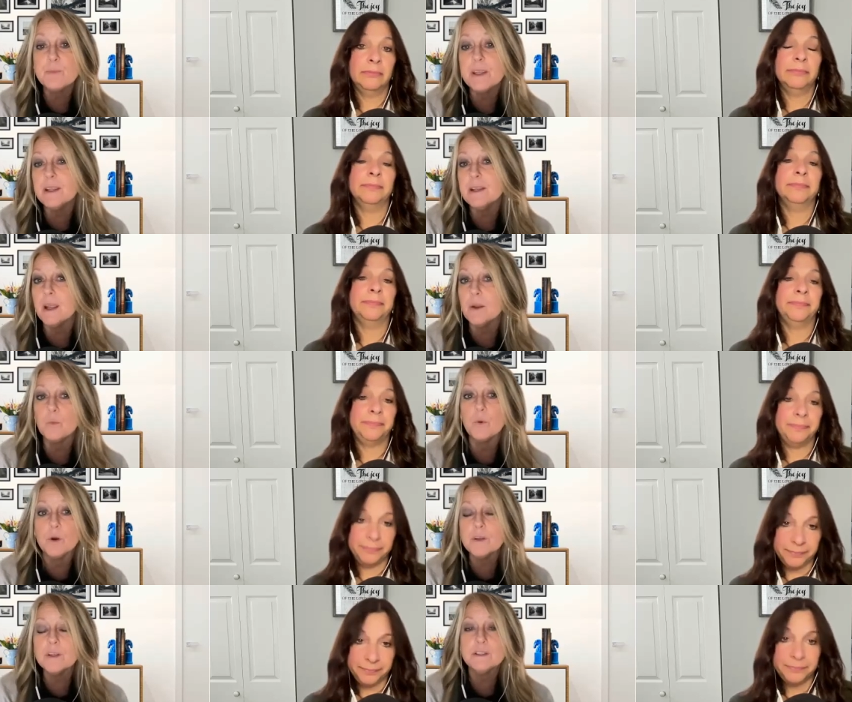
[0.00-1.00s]
Speaker 1: been and
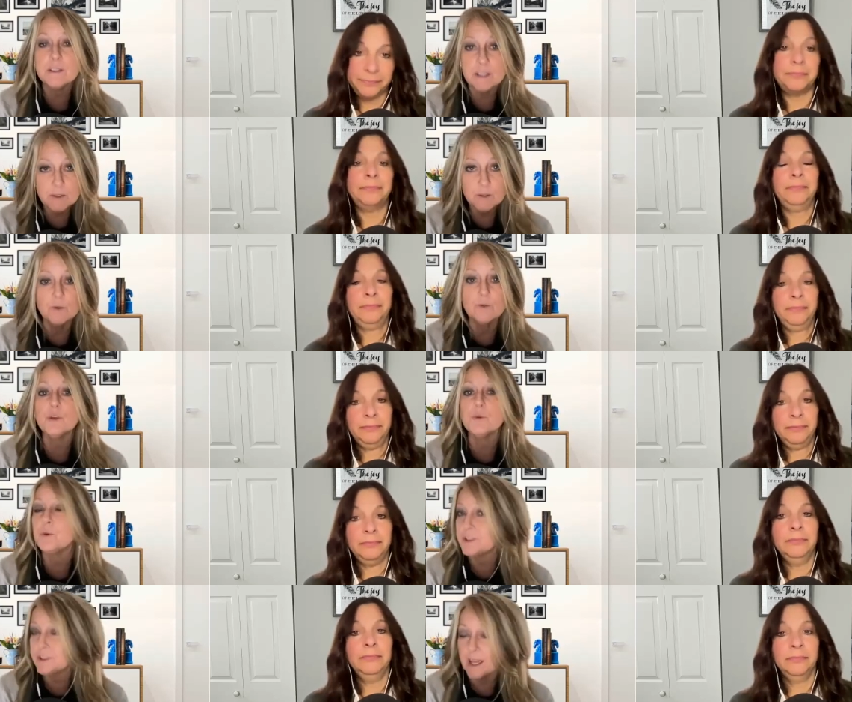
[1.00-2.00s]
will continue to
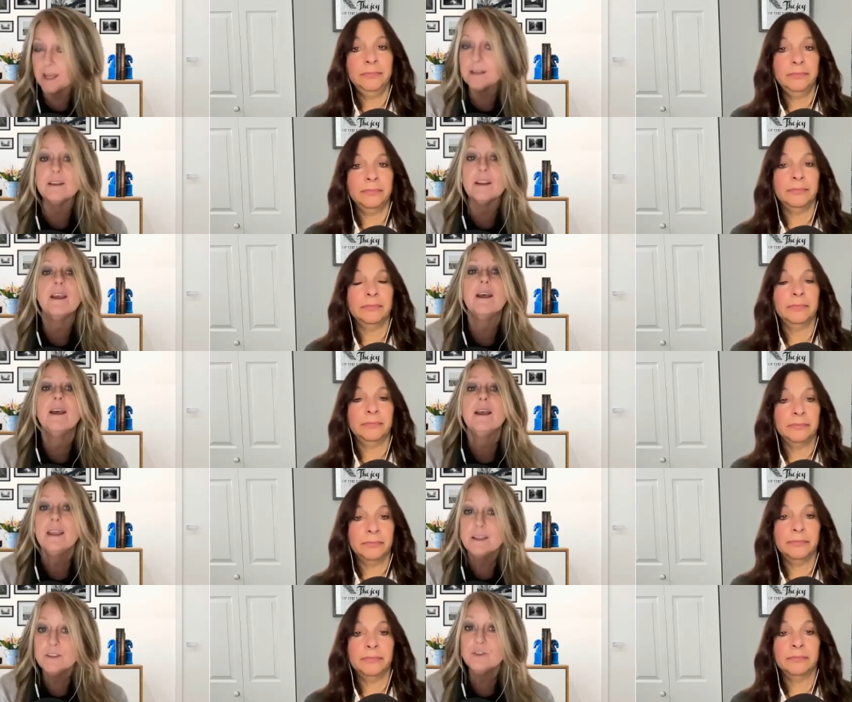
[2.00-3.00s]
protect
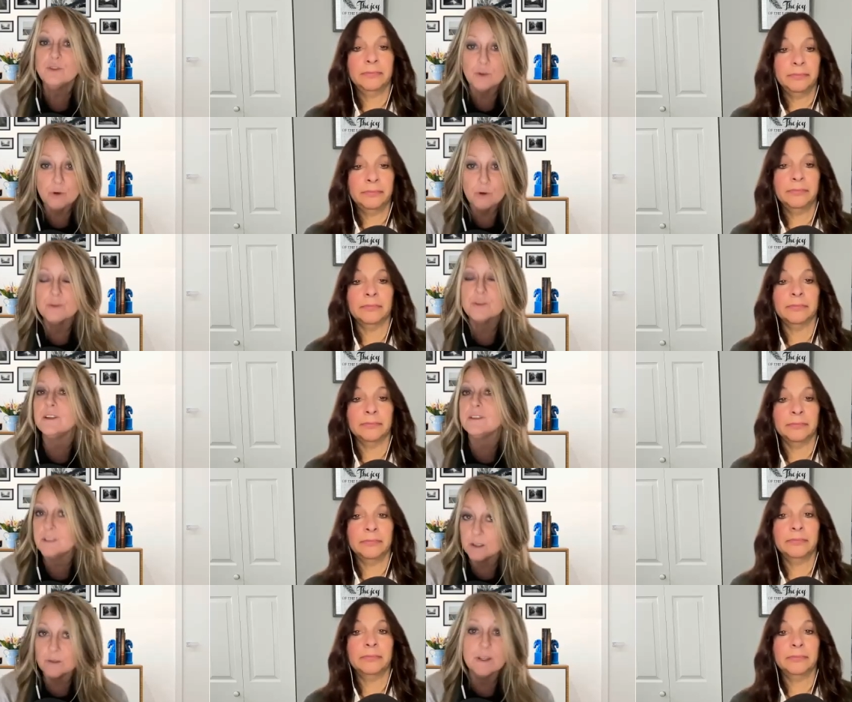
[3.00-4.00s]
his church
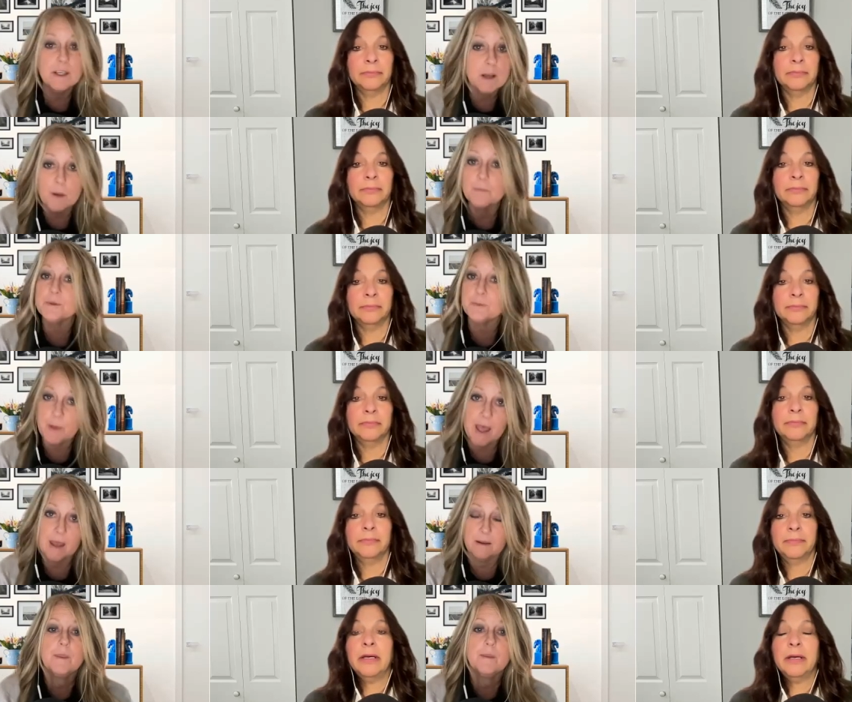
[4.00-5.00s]
until he comes back.
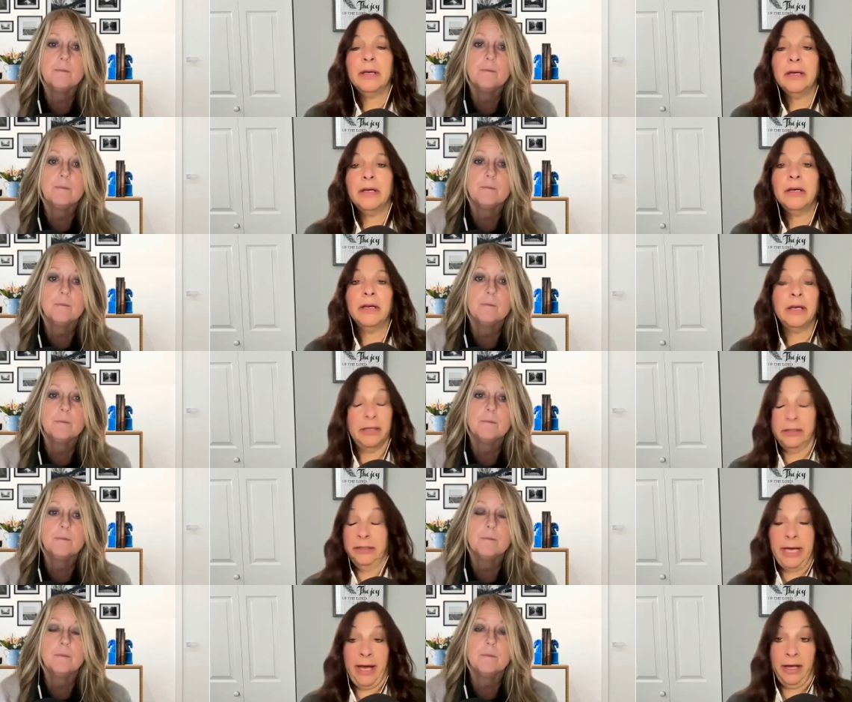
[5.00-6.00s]

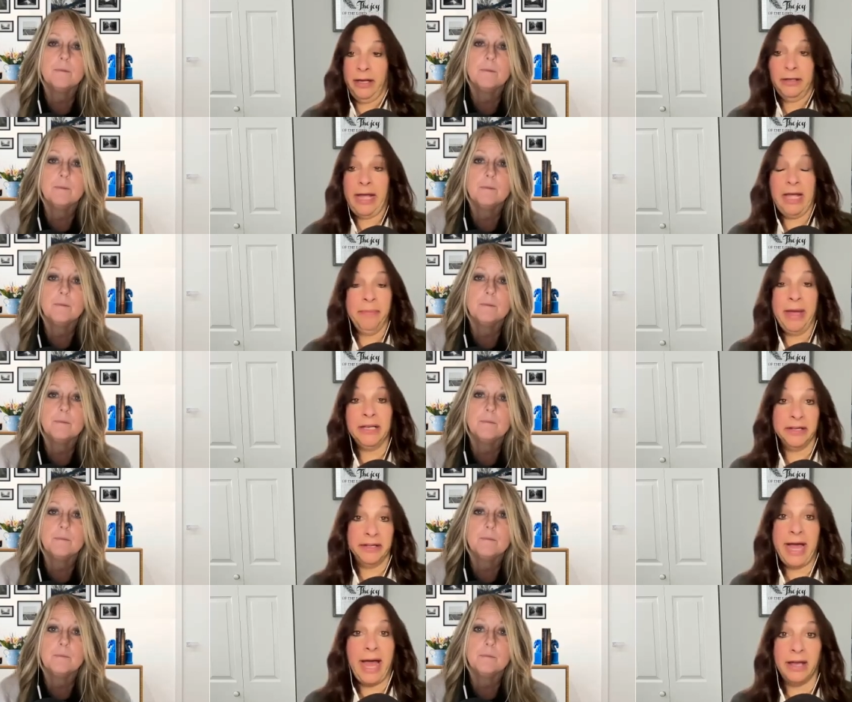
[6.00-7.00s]
Speaker 2: Yeah, amen to
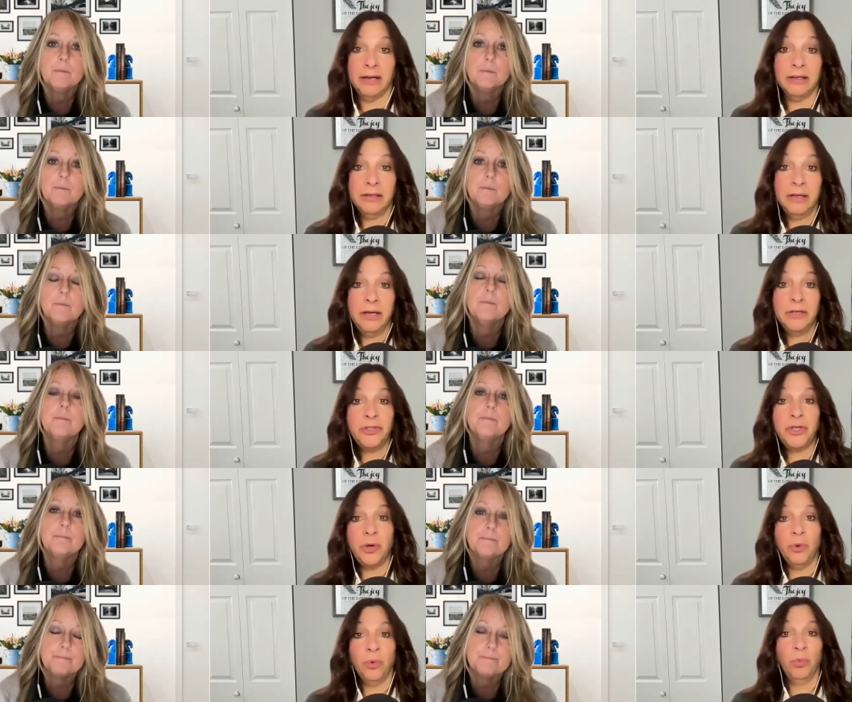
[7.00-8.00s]
that.
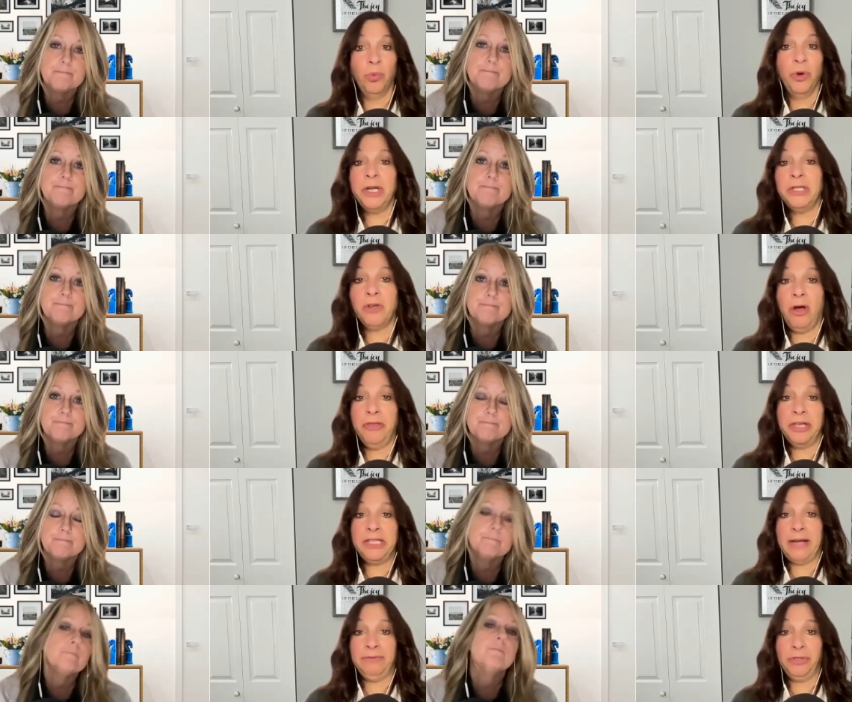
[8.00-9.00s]
So, what does all
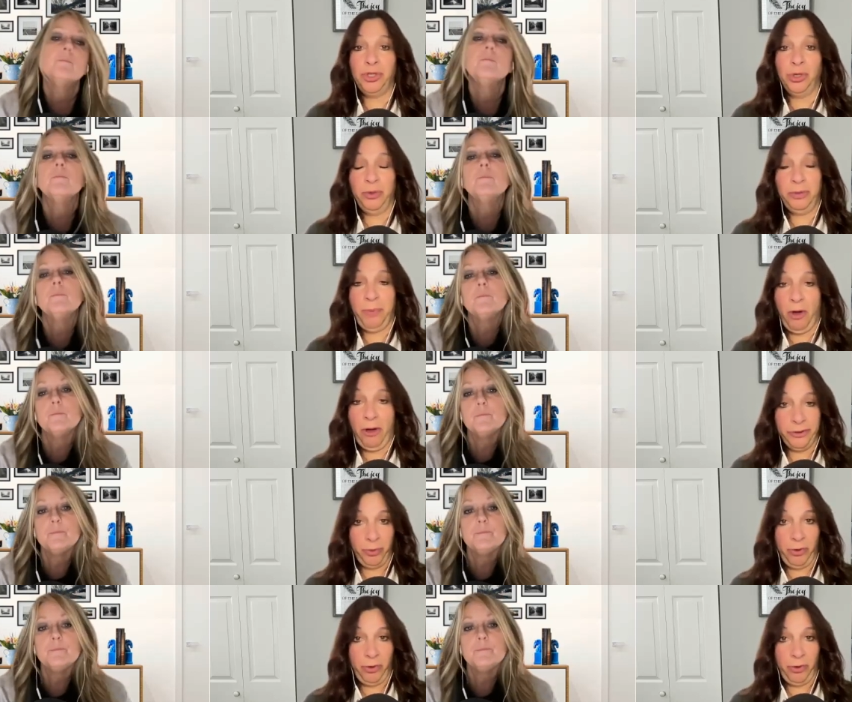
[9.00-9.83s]
this have to do with Paul's